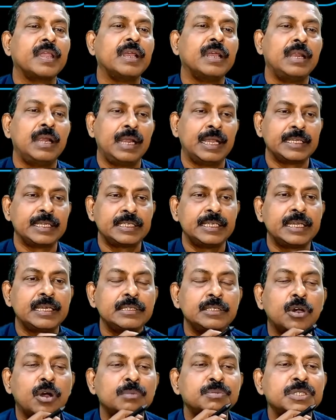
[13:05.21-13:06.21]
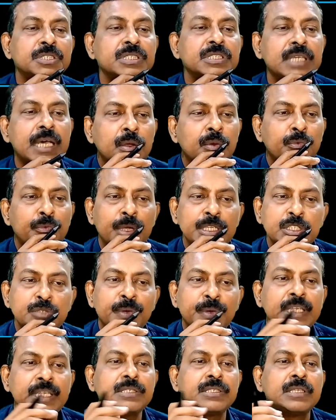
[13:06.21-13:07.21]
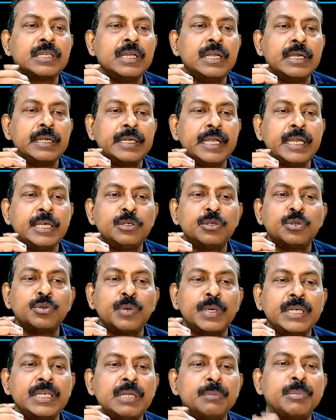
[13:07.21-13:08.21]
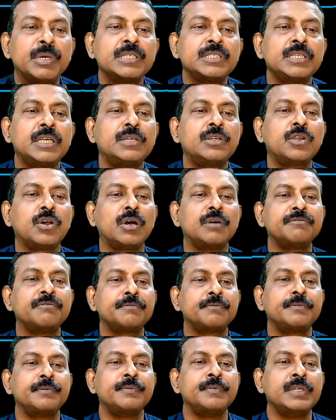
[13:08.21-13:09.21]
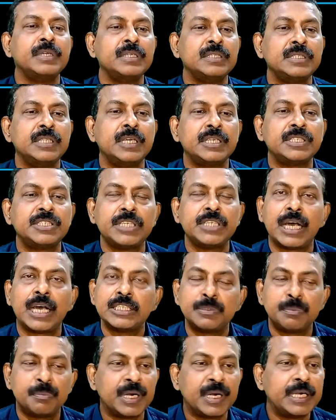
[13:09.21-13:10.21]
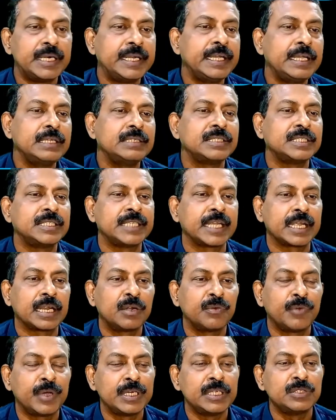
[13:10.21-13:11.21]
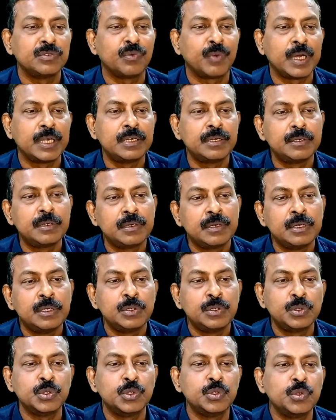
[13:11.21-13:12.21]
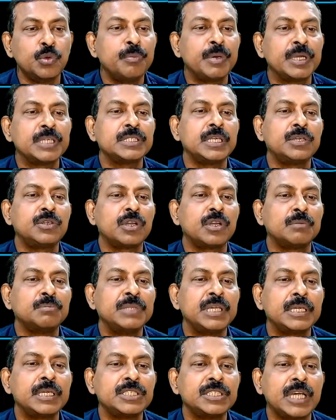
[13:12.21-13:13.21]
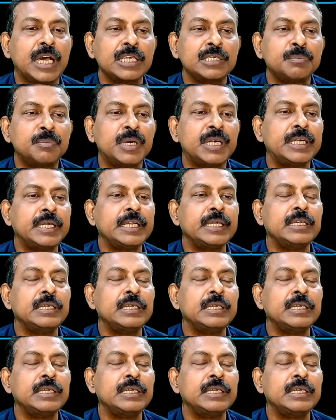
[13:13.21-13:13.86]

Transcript: Like here the options are, first one is 10 to 20% of their charge per day, second one is 1 to 2% of their charge per day,